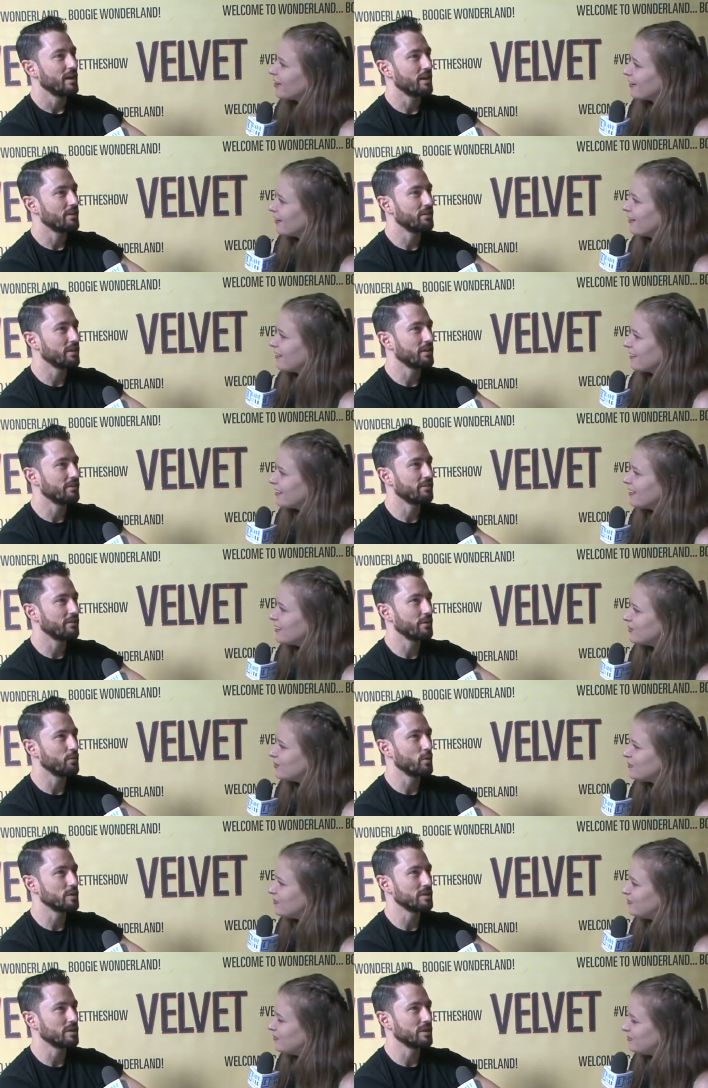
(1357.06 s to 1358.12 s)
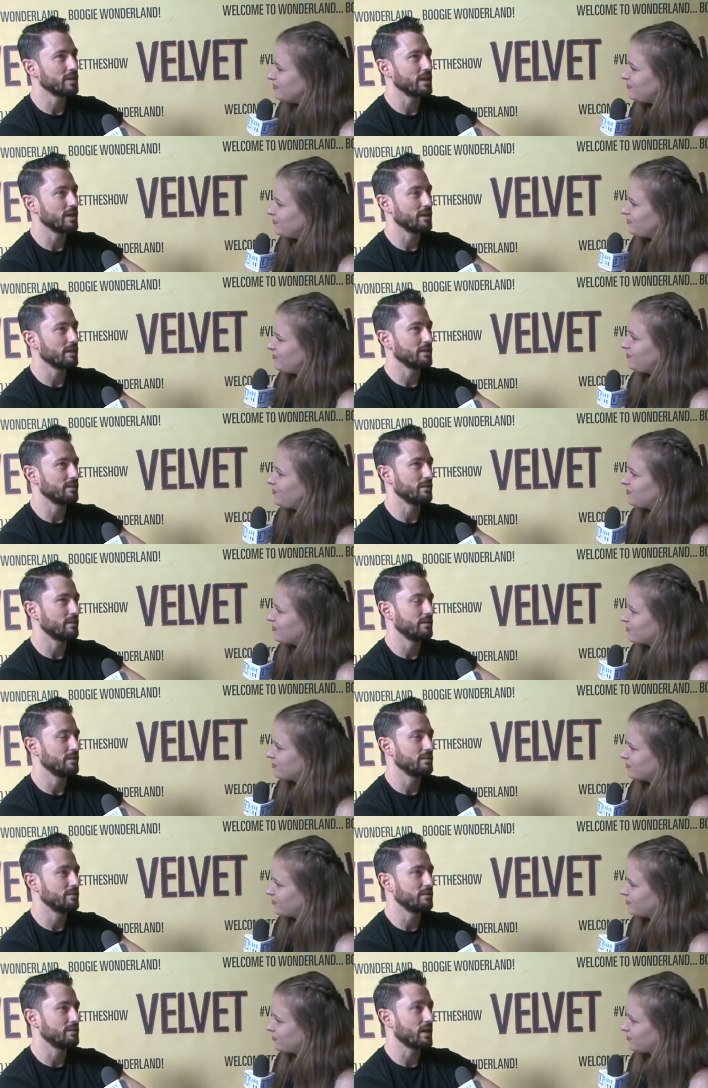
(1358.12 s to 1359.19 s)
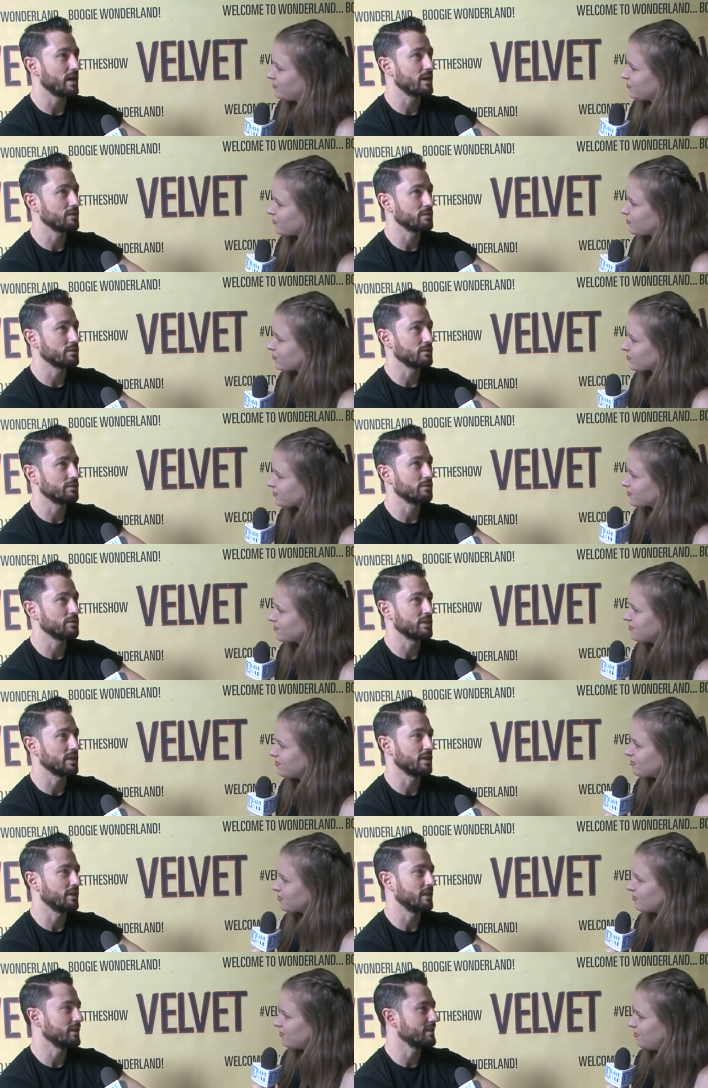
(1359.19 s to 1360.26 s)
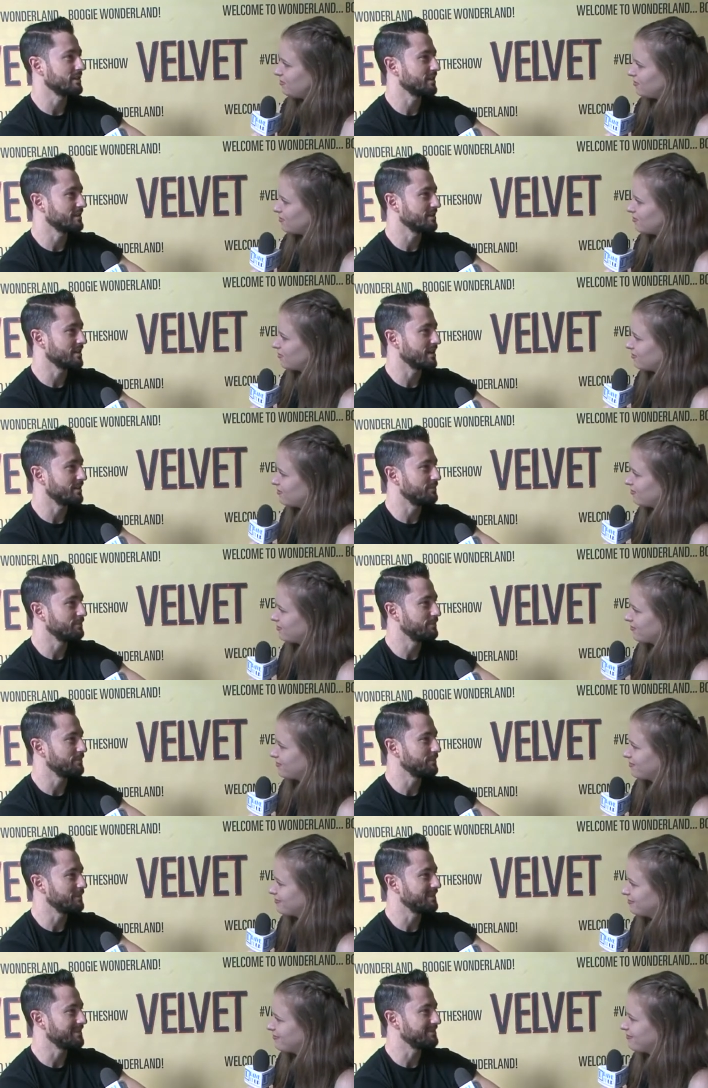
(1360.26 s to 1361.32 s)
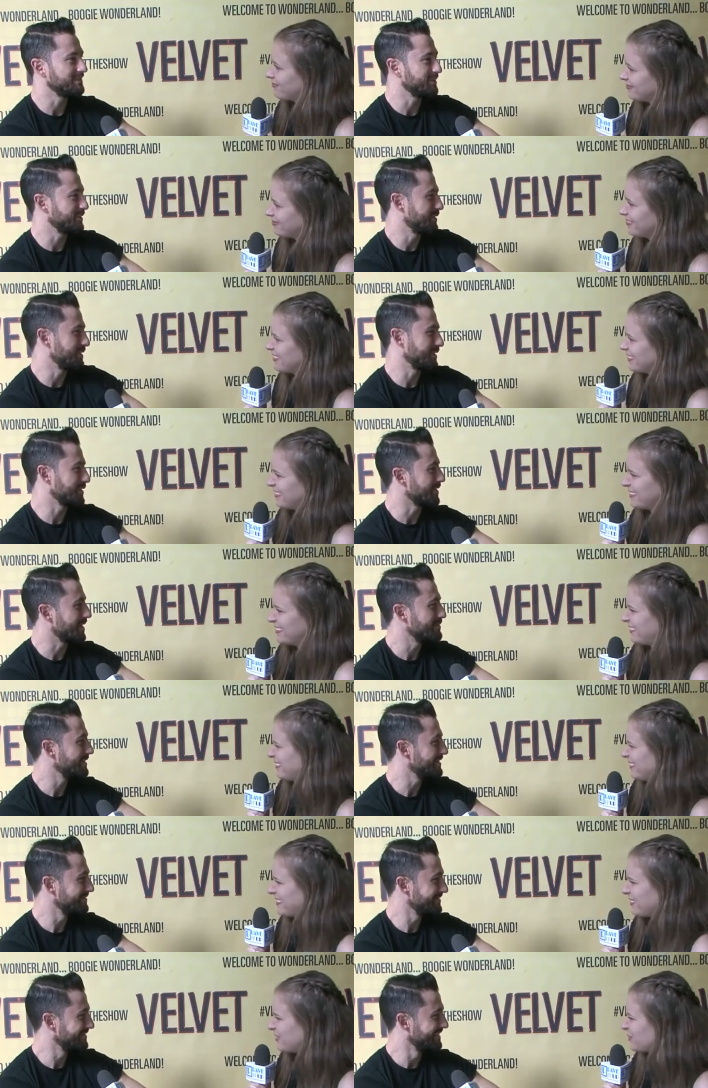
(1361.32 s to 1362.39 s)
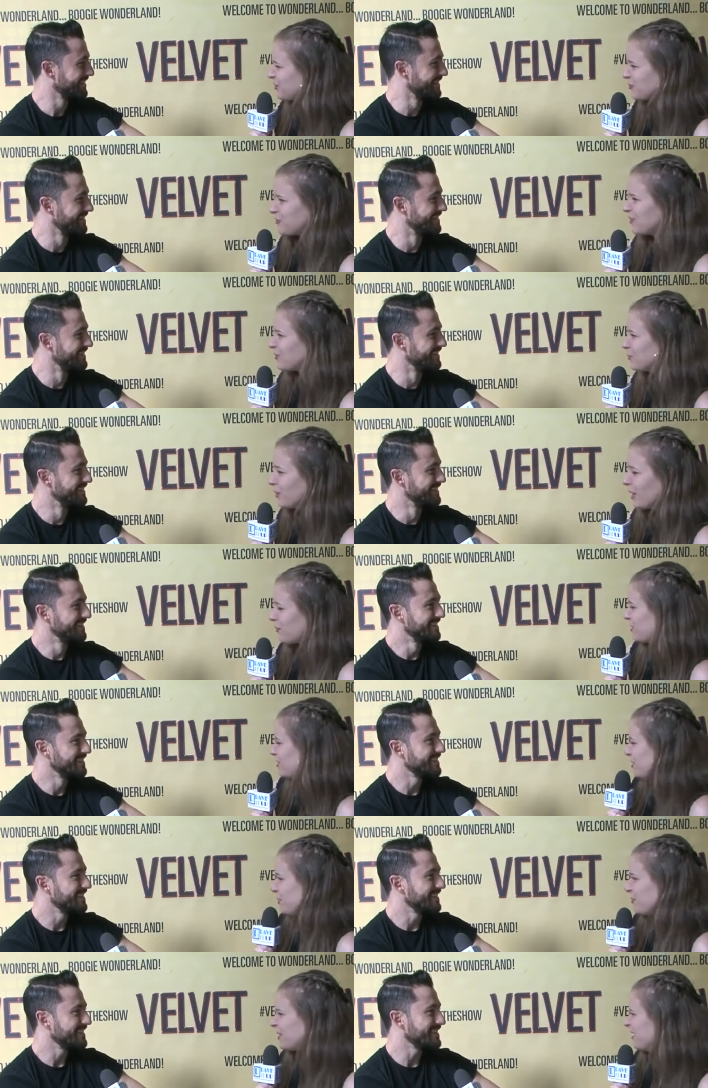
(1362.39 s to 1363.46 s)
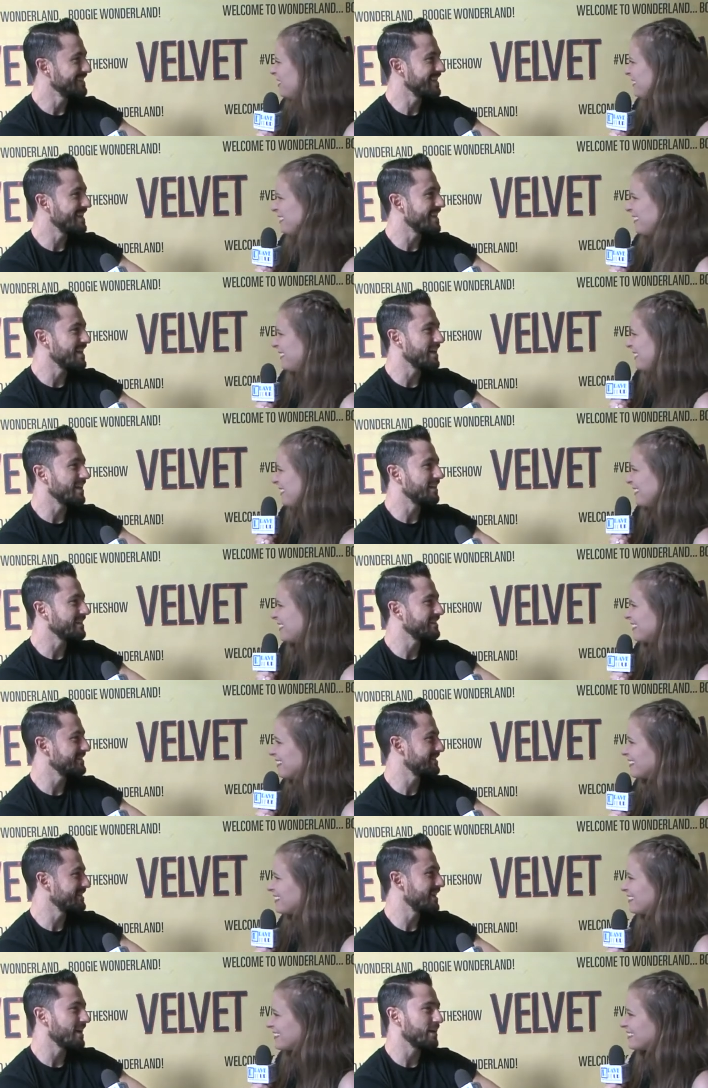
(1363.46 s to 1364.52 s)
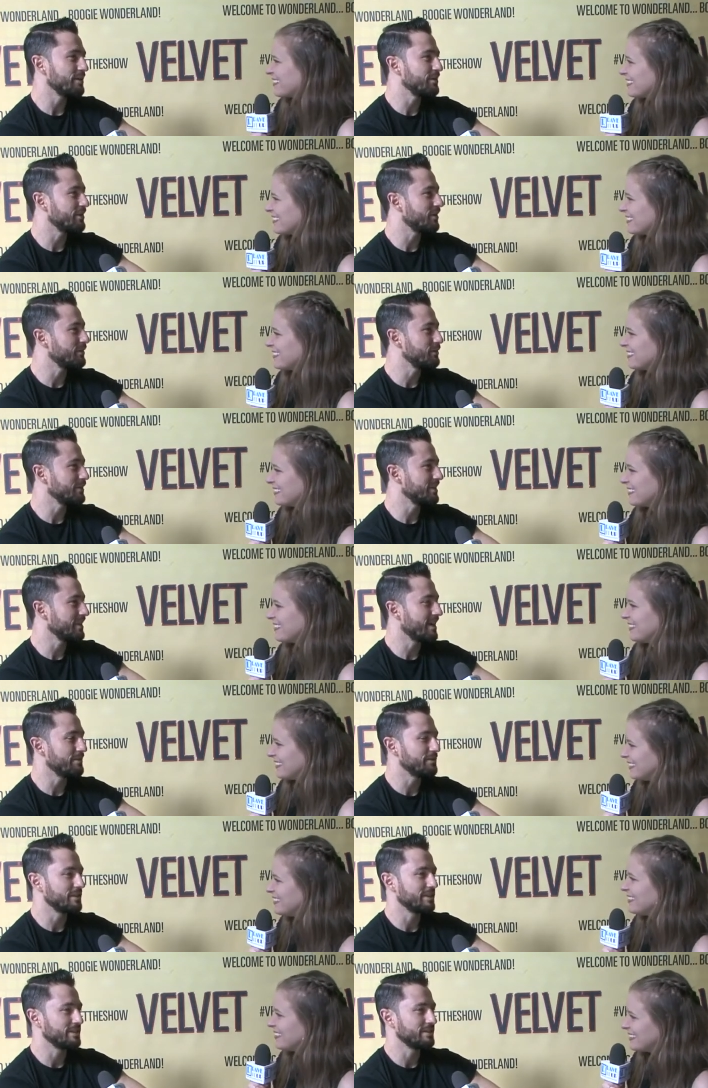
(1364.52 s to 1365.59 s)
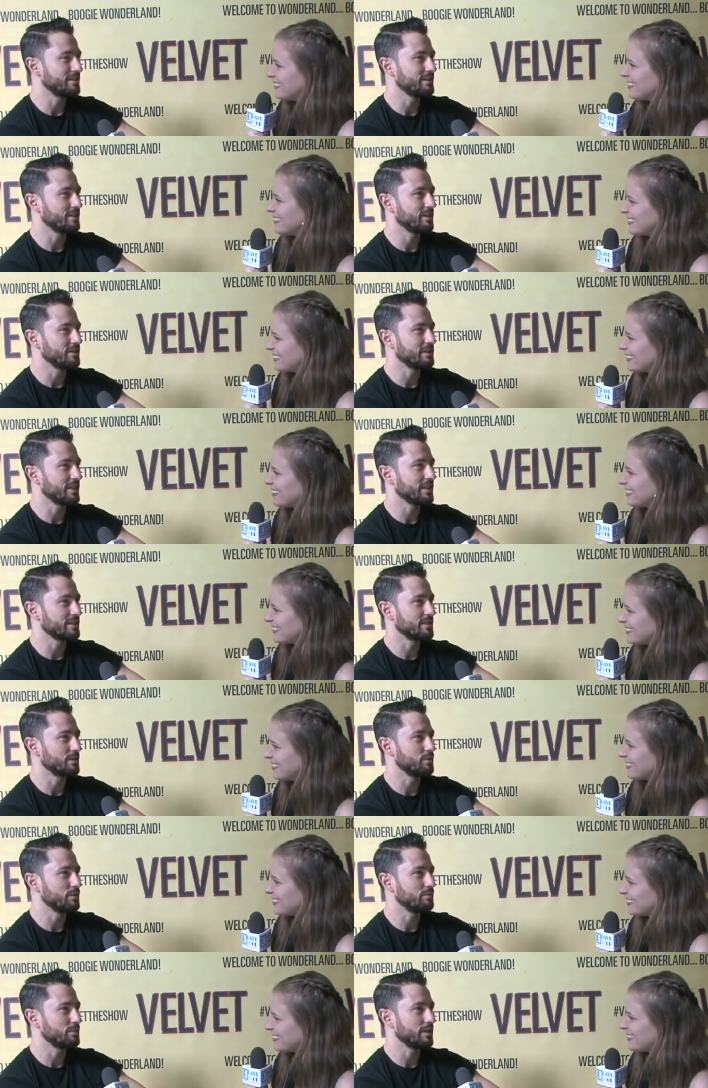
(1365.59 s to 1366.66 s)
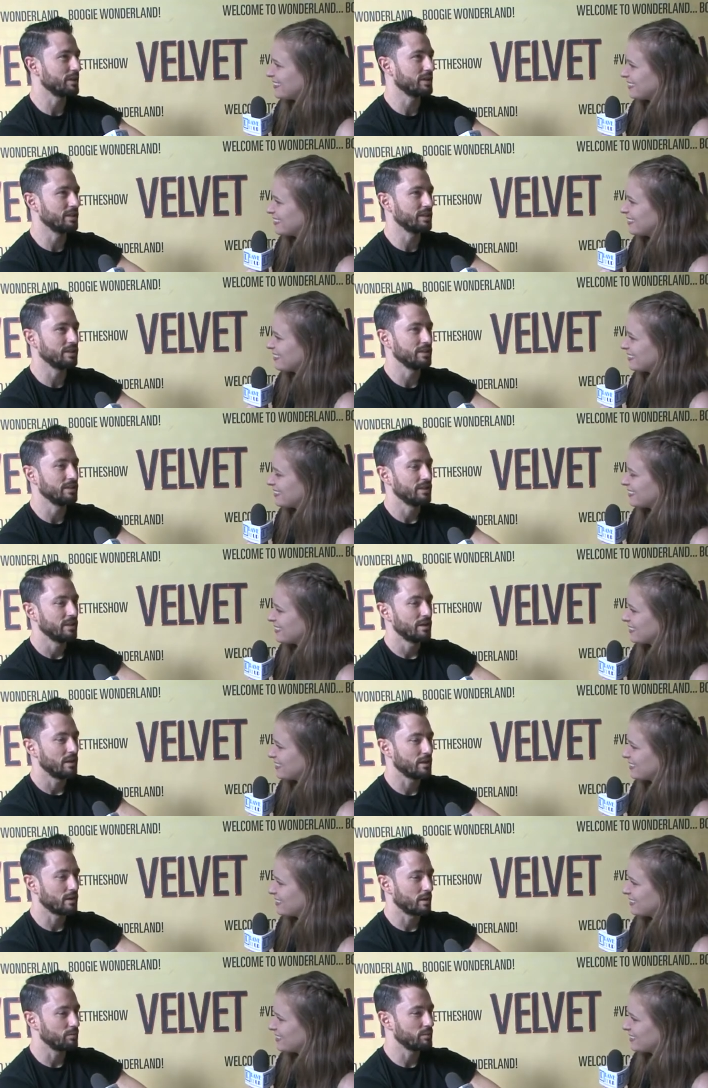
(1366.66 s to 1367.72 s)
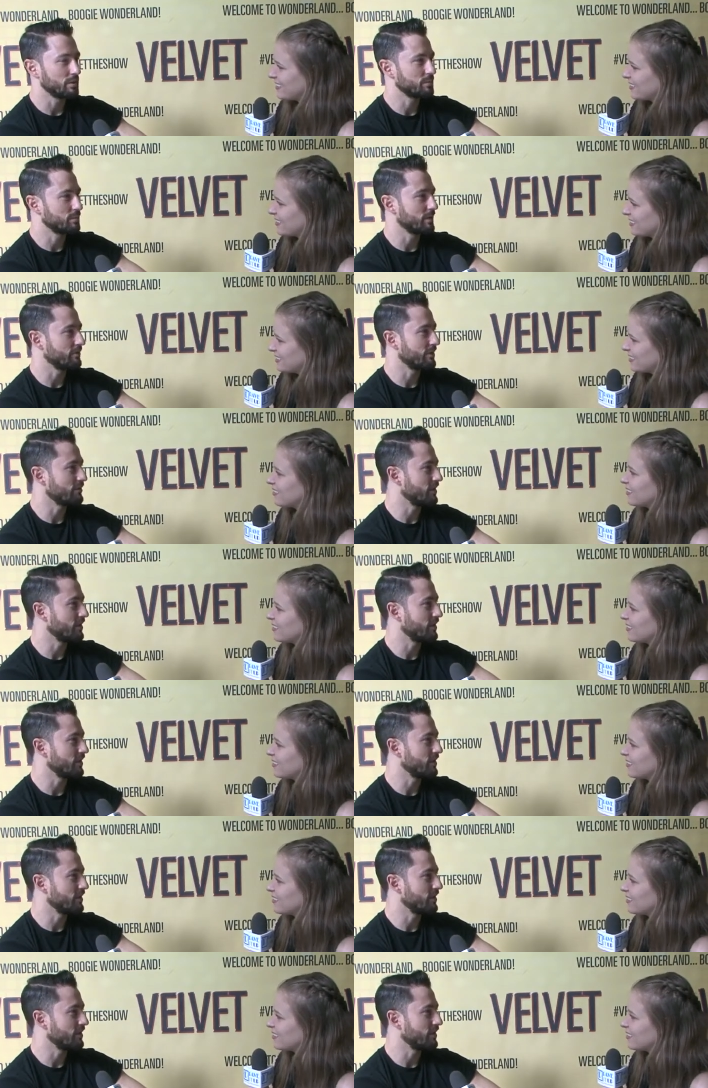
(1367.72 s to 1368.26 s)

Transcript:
Speaker 1: I think if there wasn't that dark sort of scene, I guess that's how... we could describe it.
Speaker 2: It'd just be too happy-chappy.
Speaker 1: Yeah, like, you know. Yeah, you know, it wouldn't have any context. There wouldn't be any accomplishment of